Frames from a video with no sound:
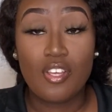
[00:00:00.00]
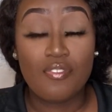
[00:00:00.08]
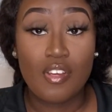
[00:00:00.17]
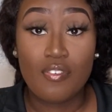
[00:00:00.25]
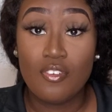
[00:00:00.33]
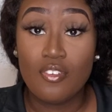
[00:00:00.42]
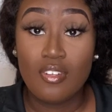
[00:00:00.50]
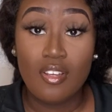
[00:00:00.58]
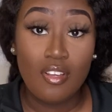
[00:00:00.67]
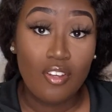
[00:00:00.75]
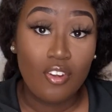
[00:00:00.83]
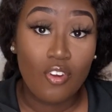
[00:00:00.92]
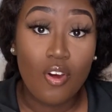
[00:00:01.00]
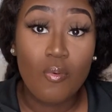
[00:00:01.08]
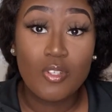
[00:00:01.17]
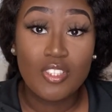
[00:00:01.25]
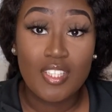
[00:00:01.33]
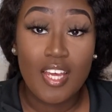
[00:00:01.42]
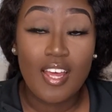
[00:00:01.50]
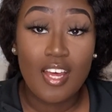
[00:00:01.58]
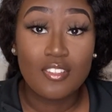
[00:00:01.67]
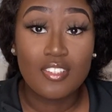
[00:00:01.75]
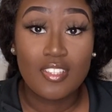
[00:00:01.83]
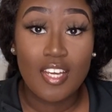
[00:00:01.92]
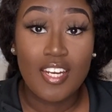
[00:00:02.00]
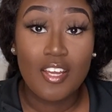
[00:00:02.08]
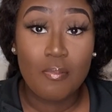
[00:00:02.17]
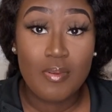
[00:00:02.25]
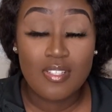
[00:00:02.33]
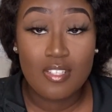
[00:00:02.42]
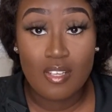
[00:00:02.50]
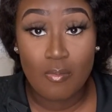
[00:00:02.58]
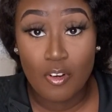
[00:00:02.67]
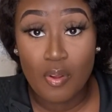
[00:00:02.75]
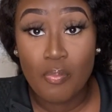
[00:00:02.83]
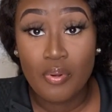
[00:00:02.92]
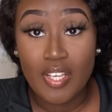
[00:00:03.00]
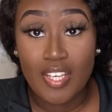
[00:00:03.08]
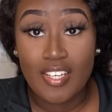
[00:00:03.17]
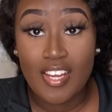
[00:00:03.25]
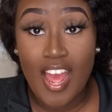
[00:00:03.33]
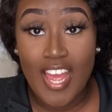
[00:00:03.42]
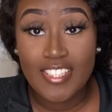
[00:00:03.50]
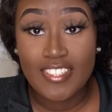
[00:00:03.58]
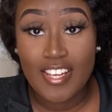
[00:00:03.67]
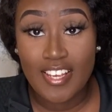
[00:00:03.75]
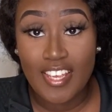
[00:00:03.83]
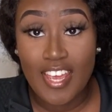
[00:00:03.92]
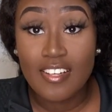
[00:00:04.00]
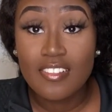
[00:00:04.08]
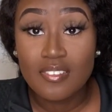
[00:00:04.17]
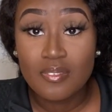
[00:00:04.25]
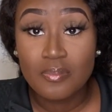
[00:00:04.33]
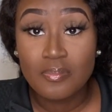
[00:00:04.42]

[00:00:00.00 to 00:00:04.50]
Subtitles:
If you haven't gone and watched that, how to start now business, I'm gonna put it in the idea again.